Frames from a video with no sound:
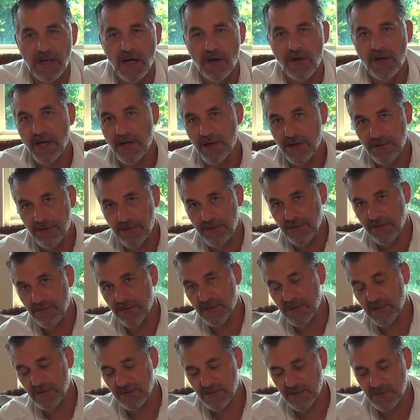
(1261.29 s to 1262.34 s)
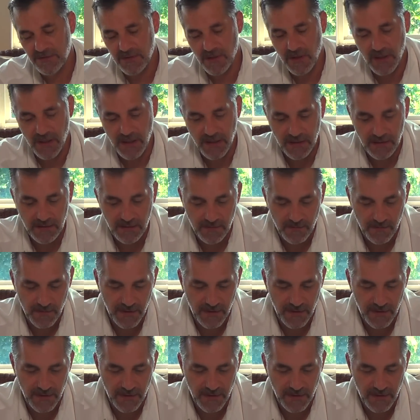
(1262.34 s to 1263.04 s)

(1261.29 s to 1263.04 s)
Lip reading: I'll enter you into a drawing.